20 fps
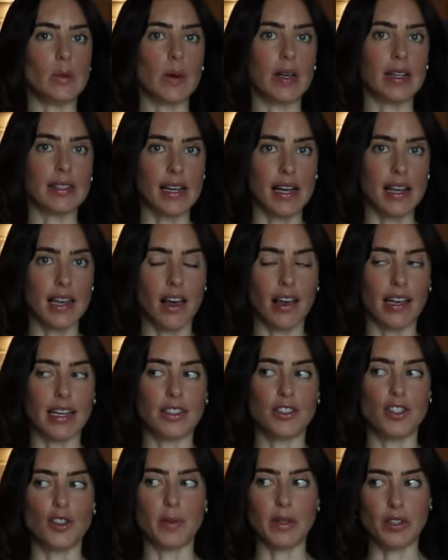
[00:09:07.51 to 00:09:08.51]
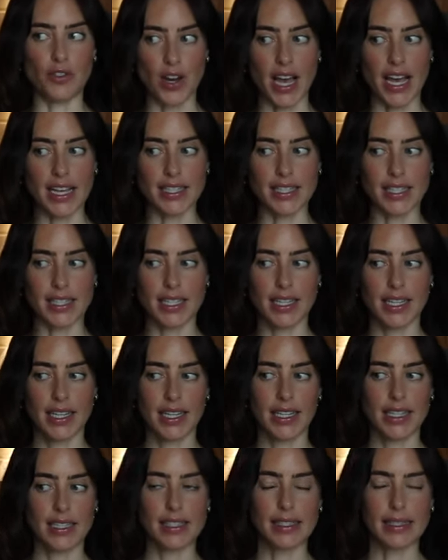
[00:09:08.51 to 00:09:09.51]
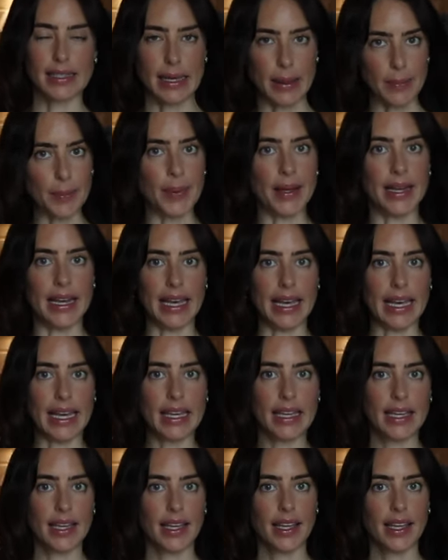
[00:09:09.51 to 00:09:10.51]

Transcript: because I like to be dressed skimpily.